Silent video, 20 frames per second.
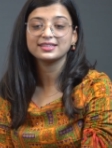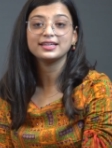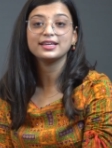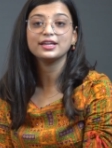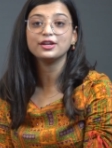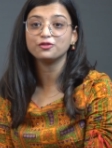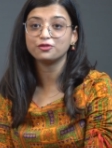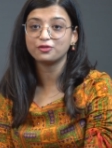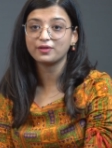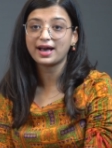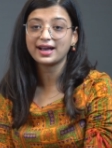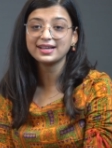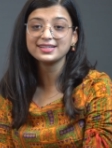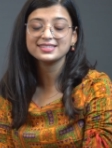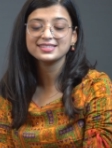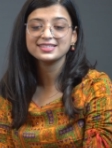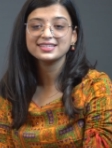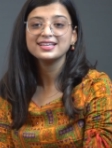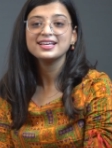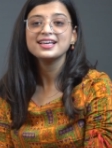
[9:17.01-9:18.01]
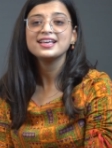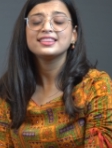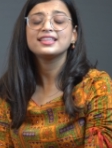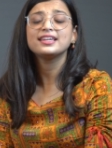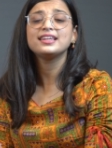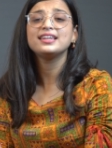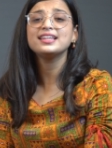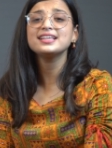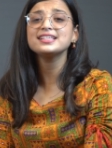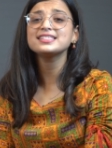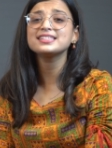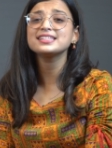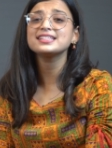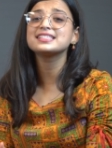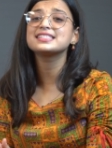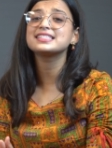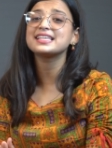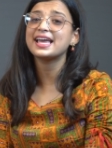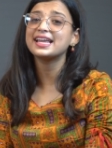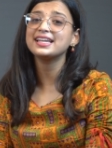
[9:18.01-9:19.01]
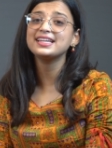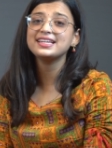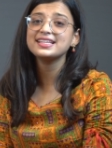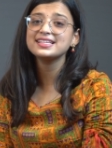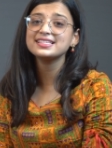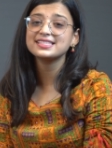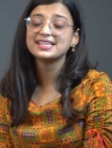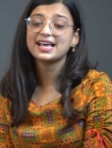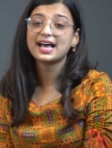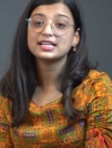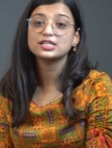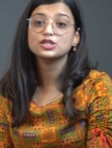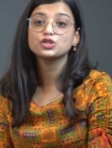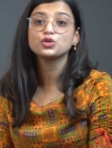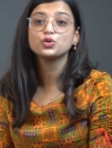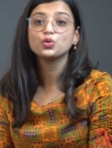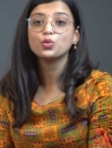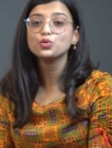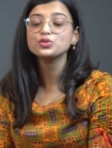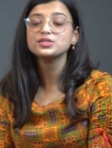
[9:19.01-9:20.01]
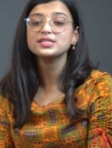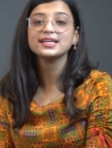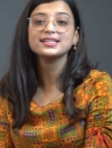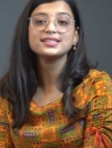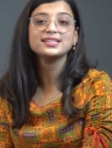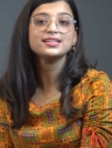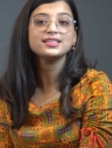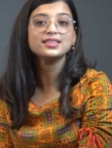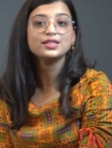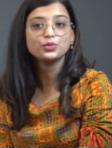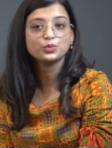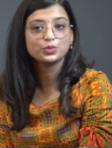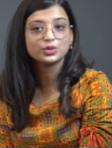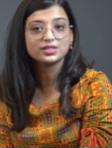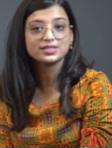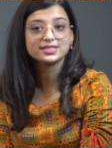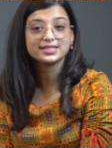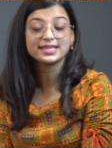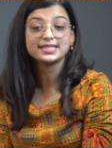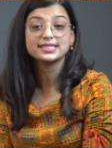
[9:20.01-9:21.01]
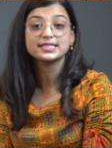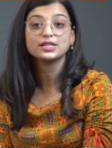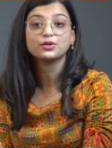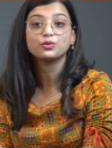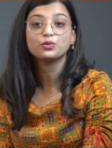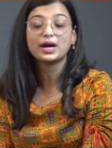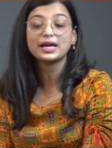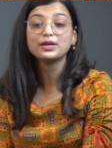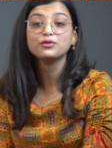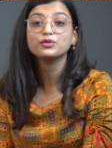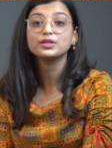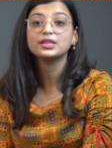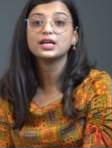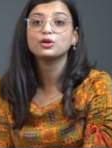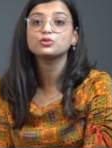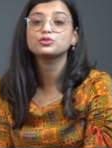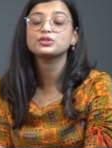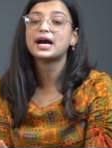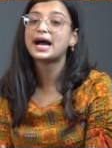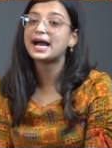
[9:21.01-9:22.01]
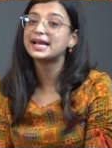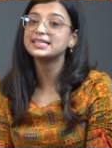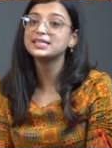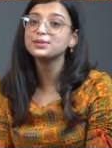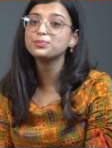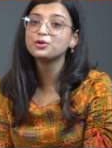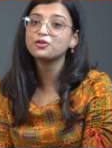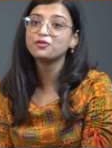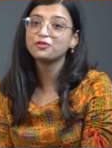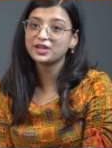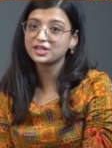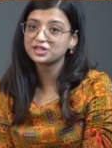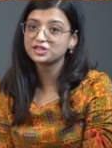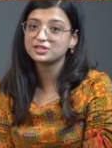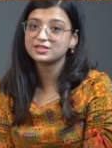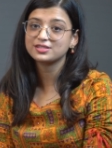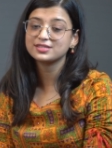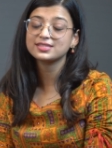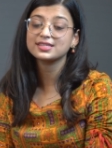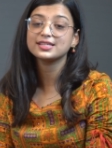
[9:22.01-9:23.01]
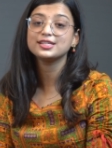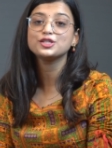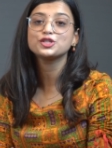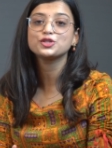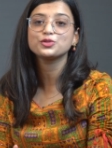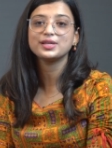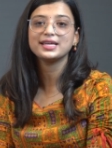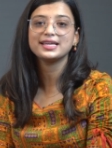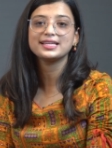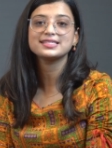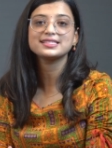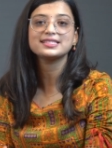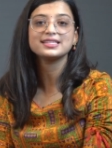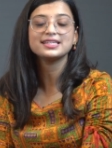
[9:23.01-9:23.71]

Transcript: In fact, the list is endless as no sector in the world can survive without IT professionals in today's